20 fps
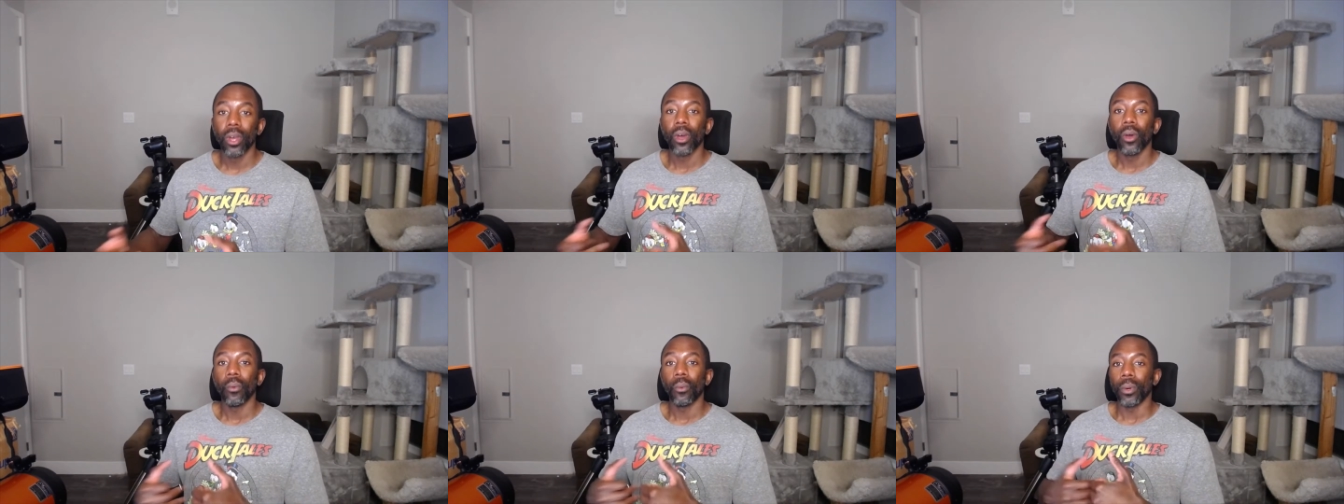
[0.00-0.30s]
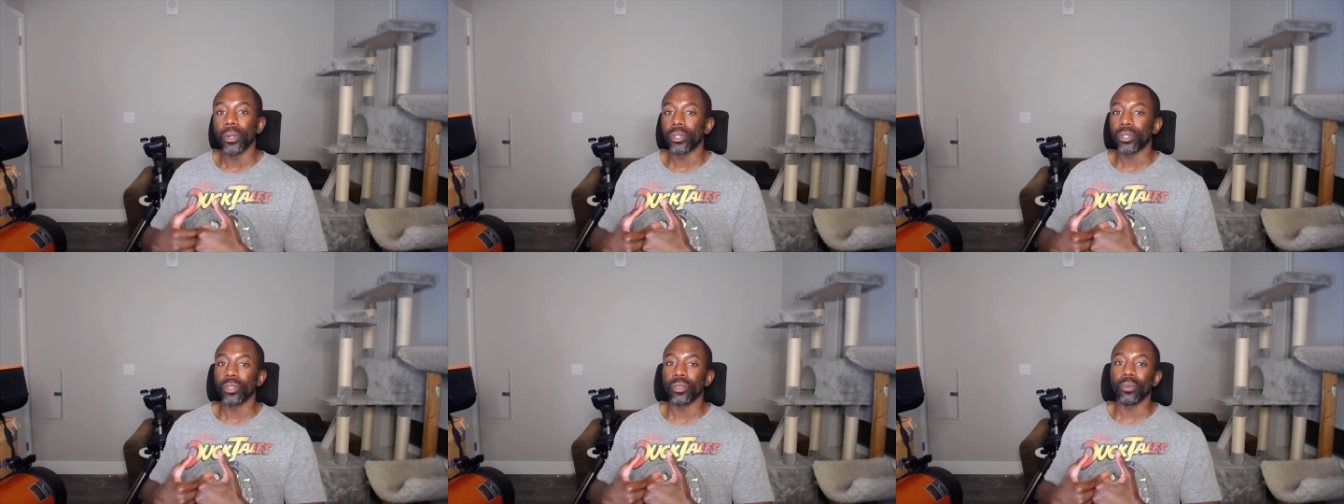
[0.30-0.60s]

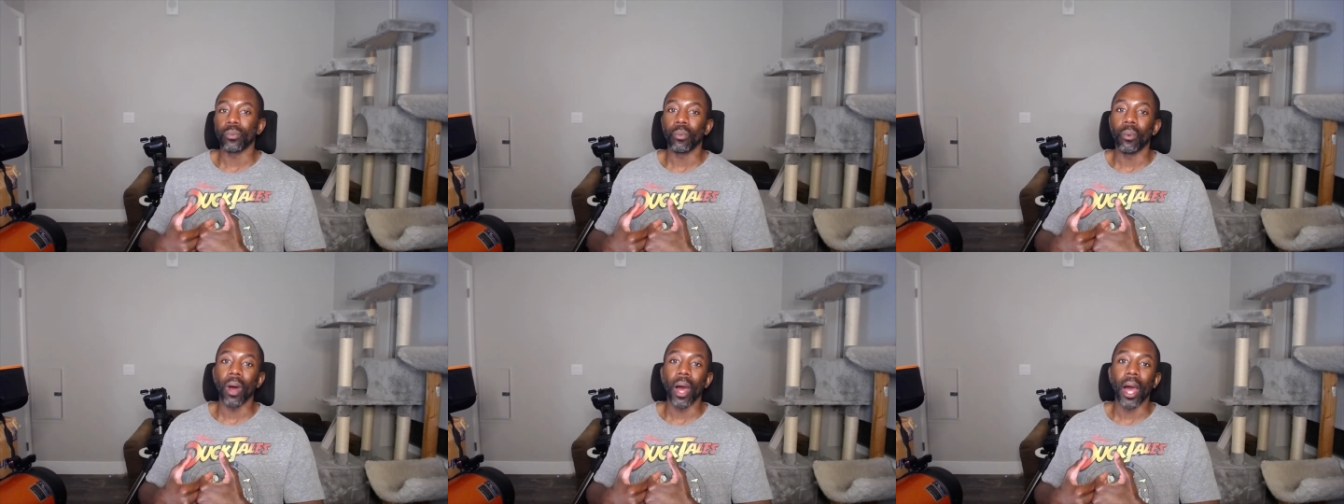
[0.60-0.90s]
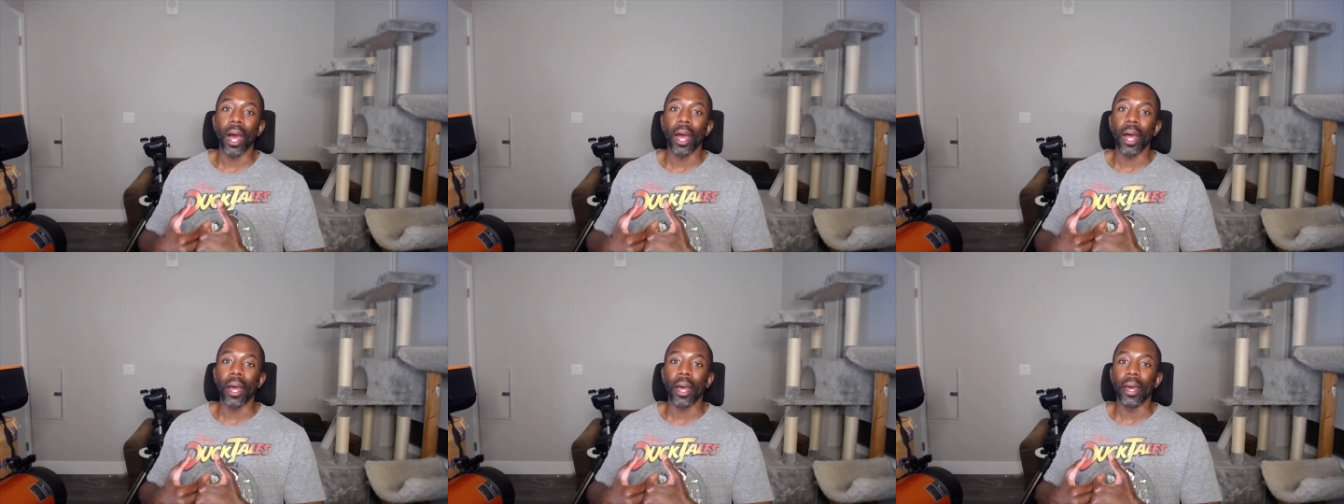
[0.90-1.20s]
Which is
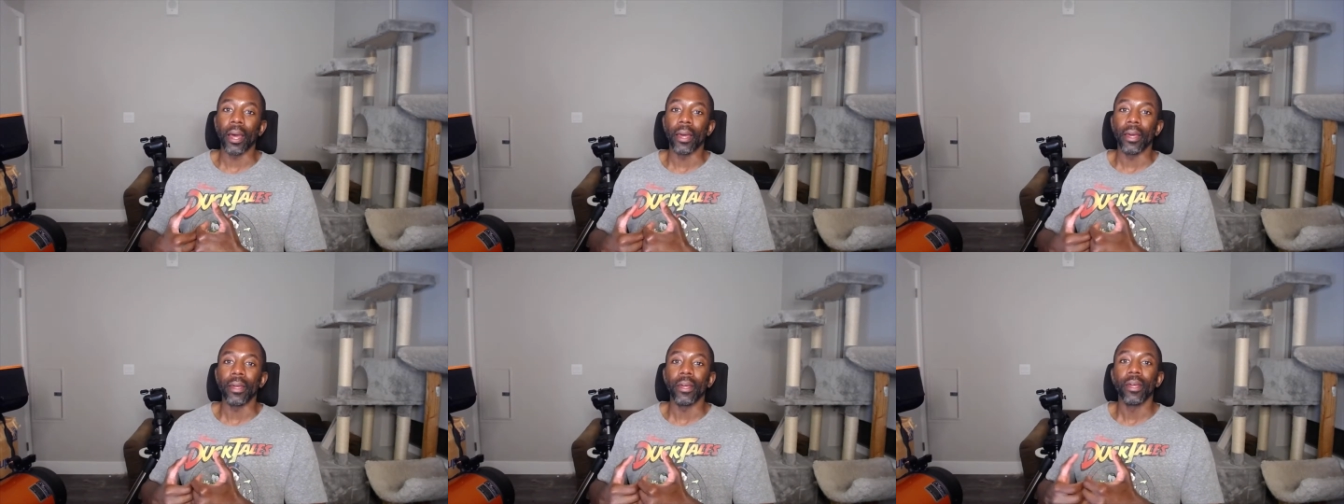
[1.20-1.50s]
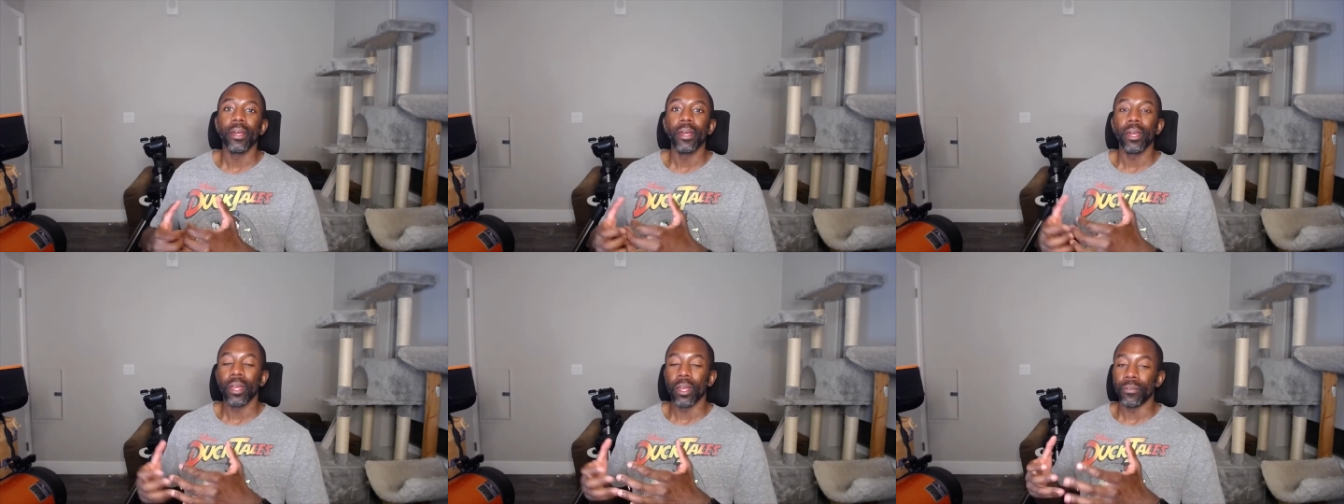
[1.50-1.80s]
why,
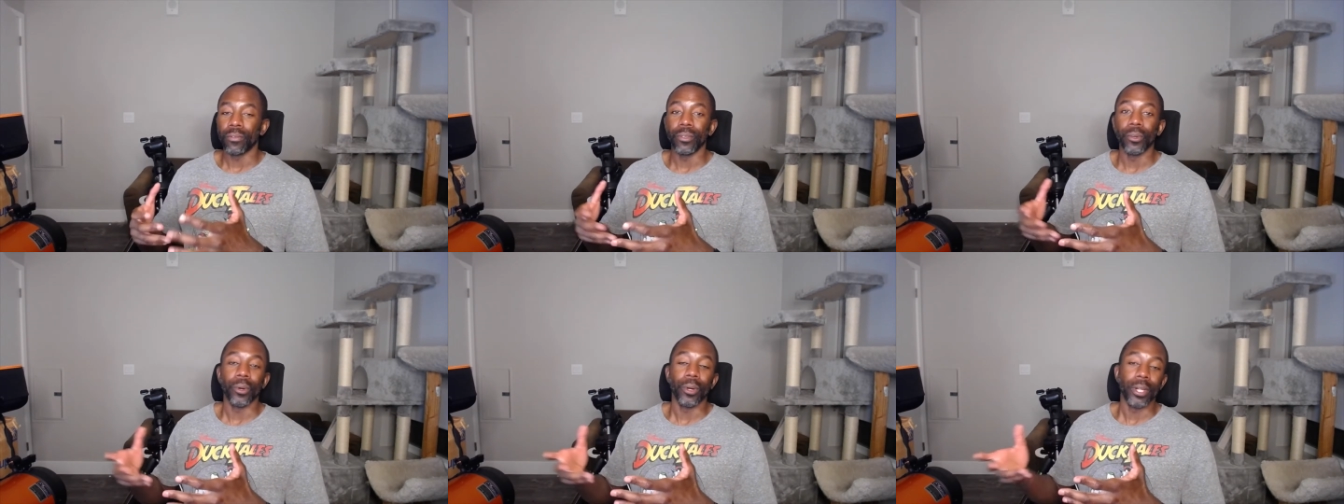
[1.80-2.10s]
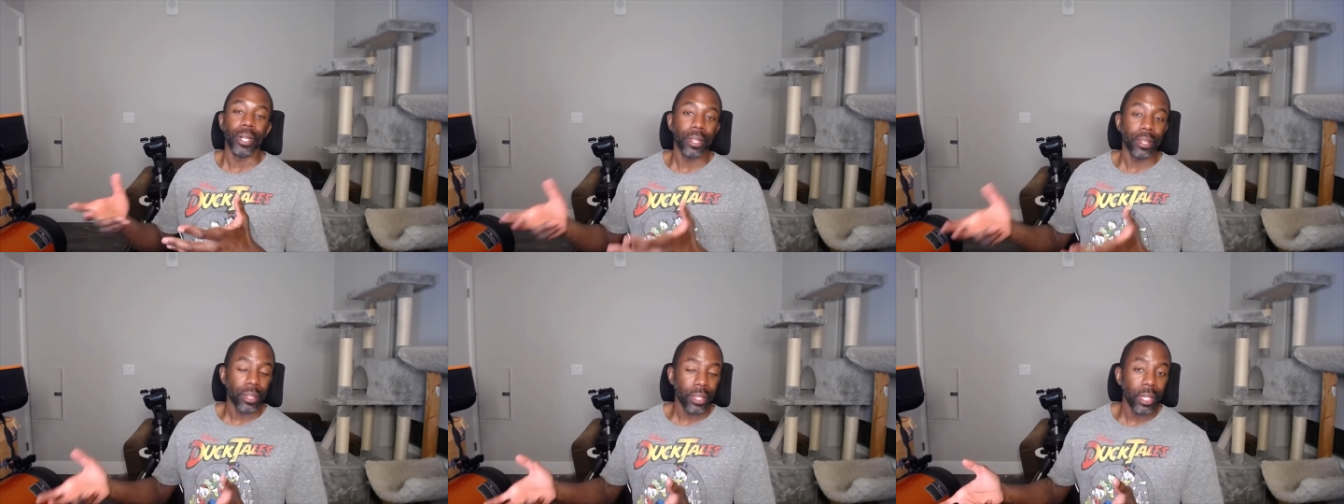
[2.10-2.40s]
if you're in
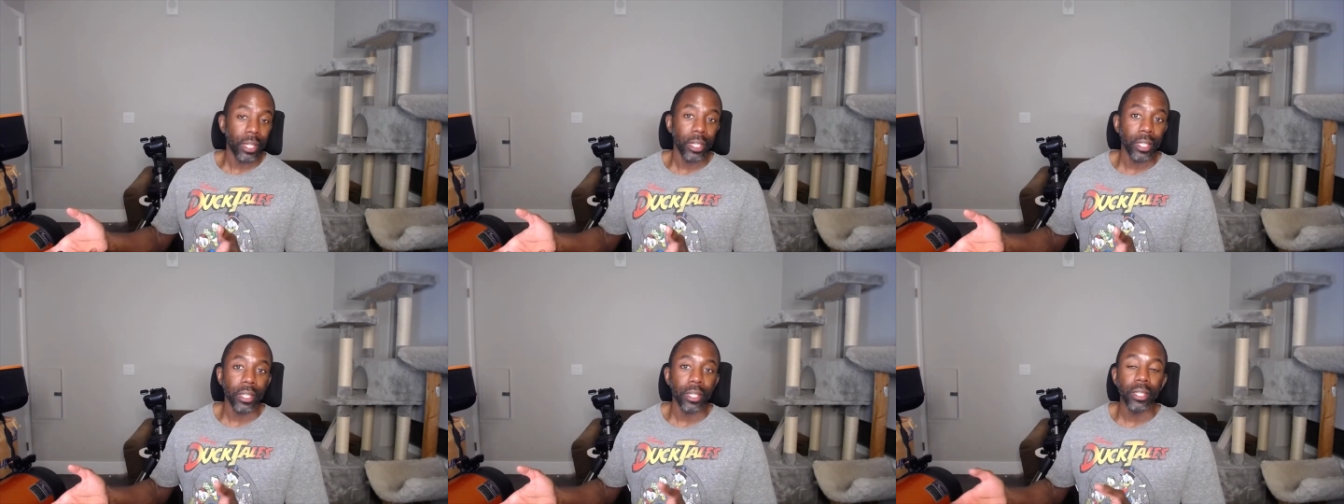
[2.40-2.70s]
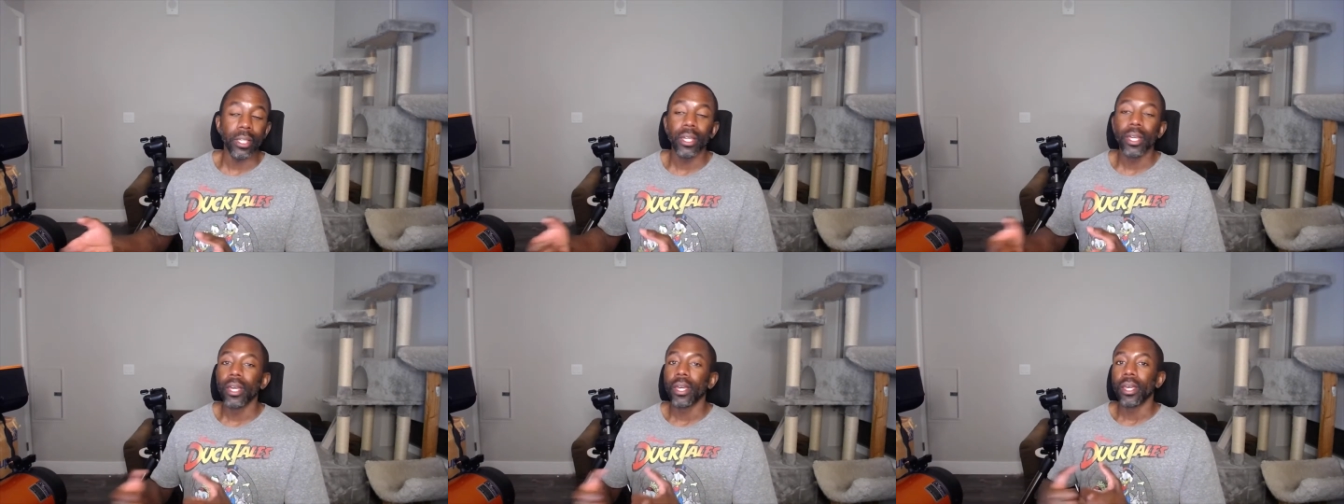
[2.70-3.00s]
a city,